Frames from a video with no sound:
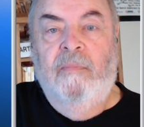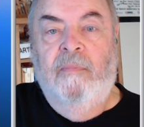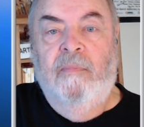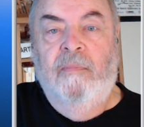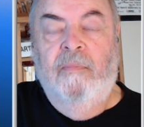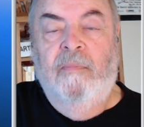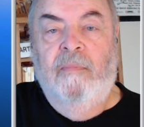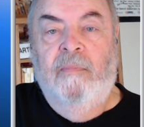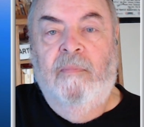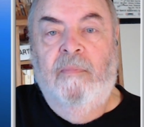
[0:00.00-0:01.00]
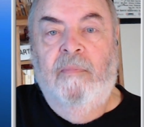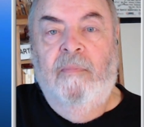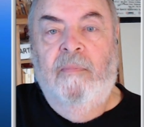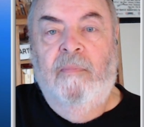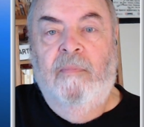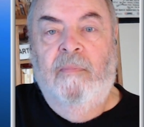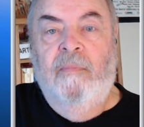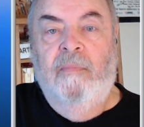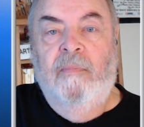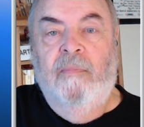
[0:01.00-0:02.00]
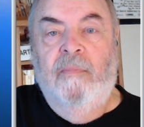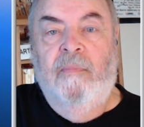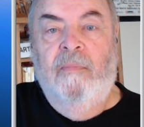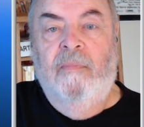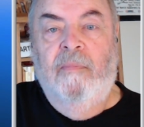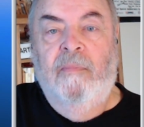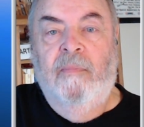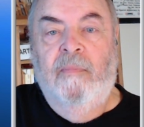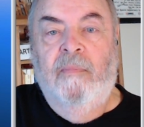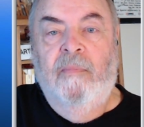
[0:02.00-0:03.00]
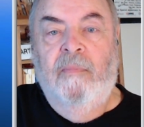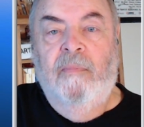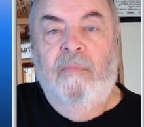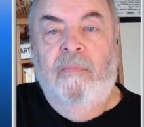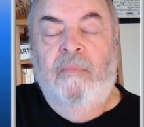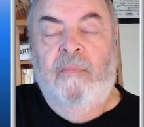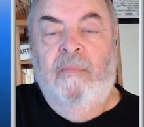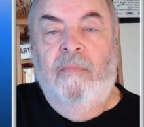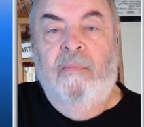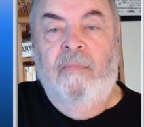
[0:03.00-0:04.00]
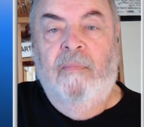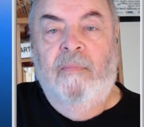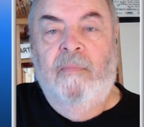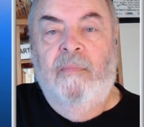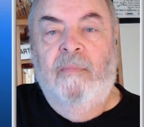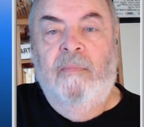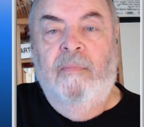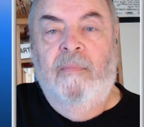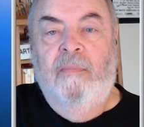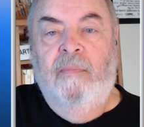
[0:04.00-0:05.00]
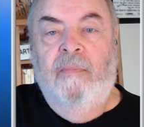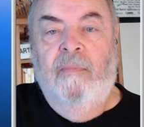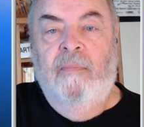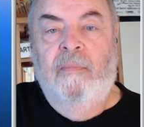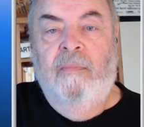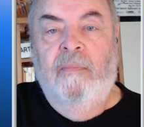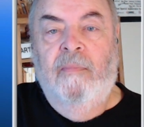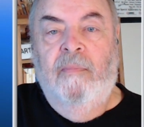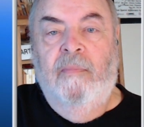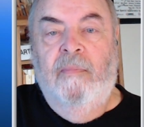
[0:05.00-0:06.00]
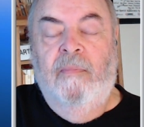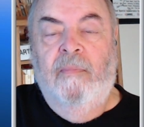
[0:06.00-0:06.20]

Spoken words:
(silent)